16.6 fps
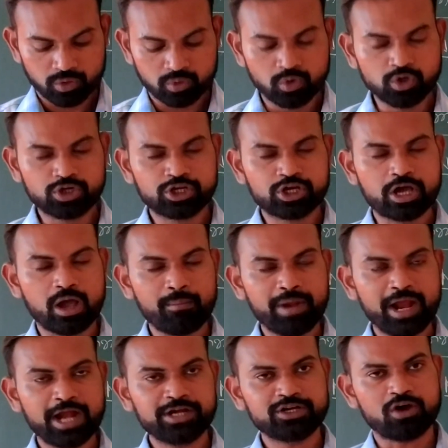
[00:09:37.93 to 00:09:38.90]
good
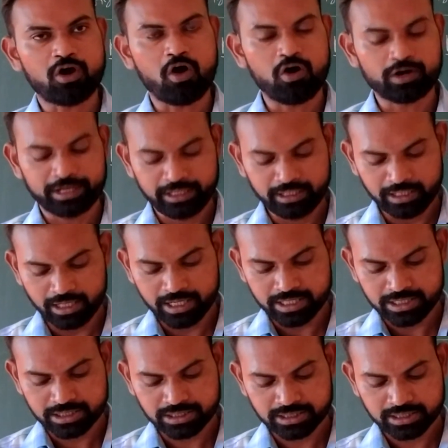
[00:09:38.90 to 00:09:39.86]
command or
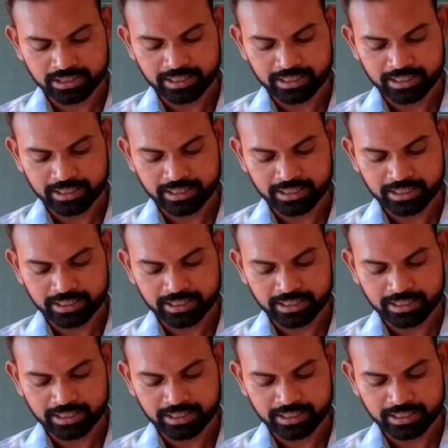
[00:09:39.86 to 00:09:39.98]
English,